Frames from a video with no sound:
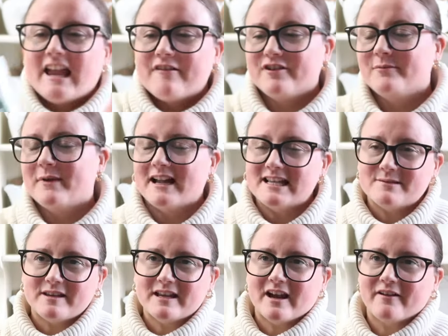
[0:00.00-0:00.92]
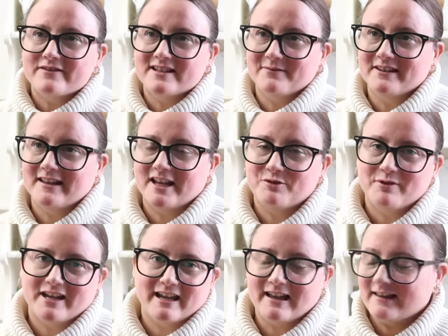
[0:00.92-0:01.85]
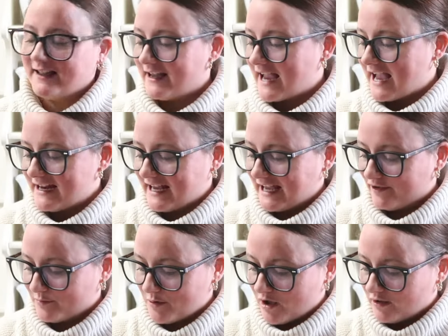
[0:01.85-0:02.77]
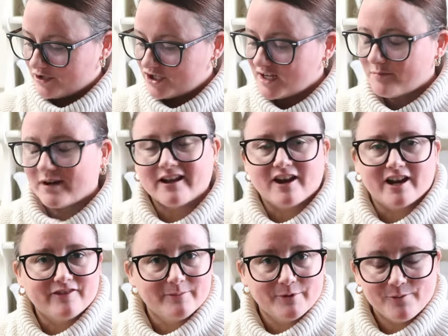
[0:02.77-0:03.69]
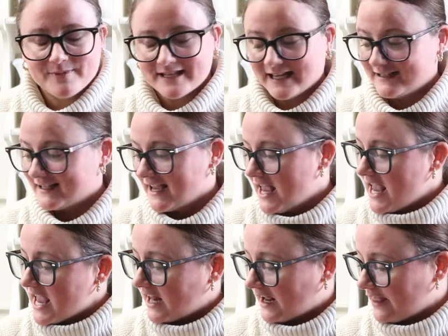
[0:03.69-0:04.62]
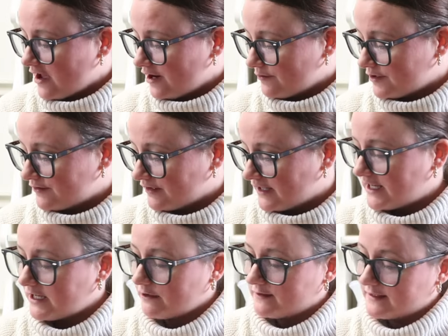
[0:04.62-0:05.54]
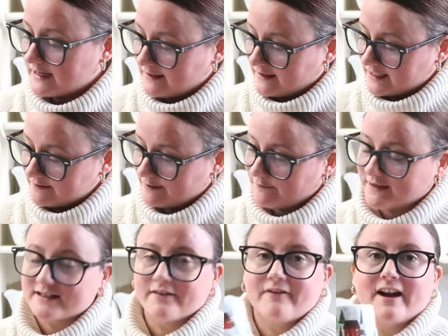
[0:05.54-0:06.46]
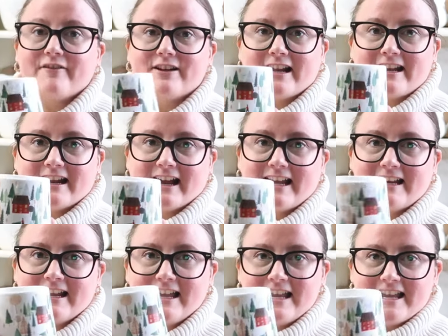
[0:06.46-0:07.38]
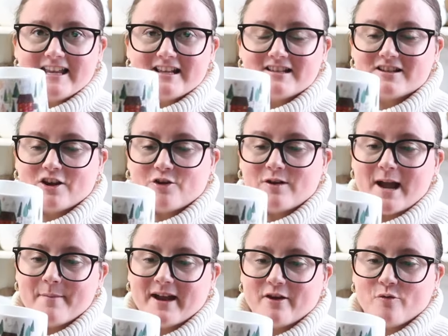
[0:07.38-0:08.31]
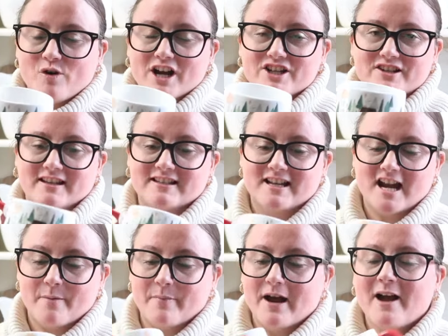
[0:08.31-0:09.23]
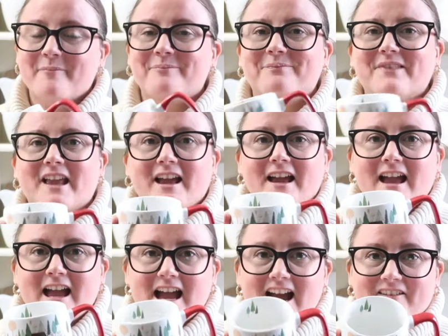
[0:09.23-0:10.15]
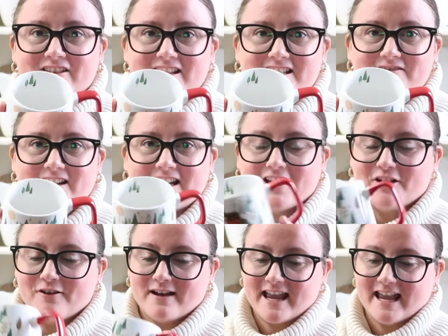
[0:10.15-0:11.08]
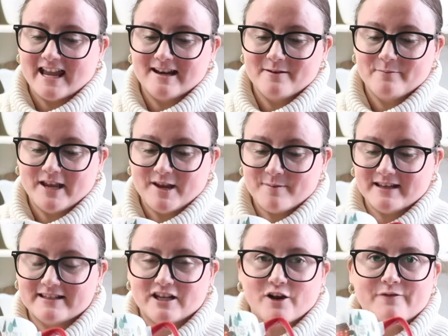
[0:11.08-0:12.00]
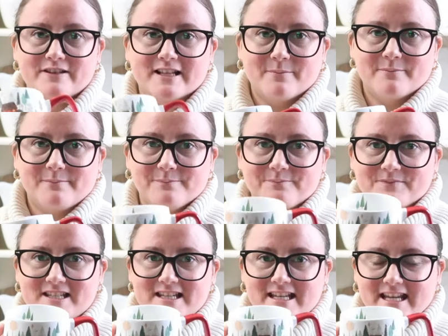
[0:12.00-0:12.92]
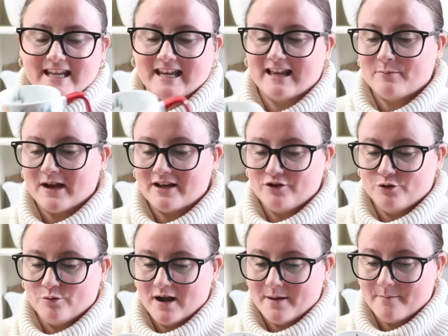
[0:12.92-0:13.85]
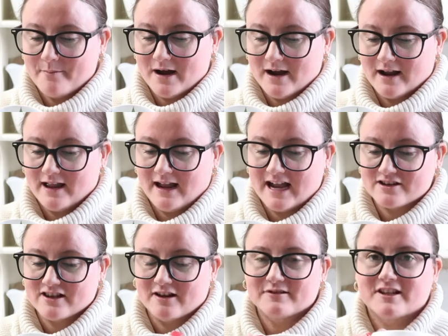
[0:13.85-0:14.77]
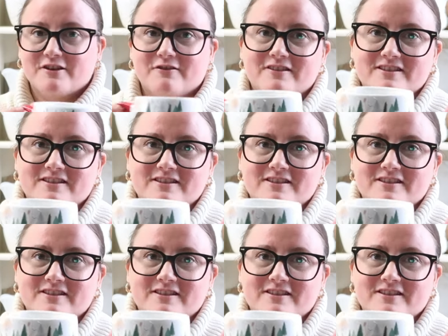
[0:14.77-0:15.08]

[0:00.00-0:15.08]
It reminds me of something that you would get like at Anthropologie, but I got it from HomeSense. And I thought it was really cute. And this one was $5.99. So I might wash this cup up after this video and make myself some tea in my new mug. I just thought it was cute.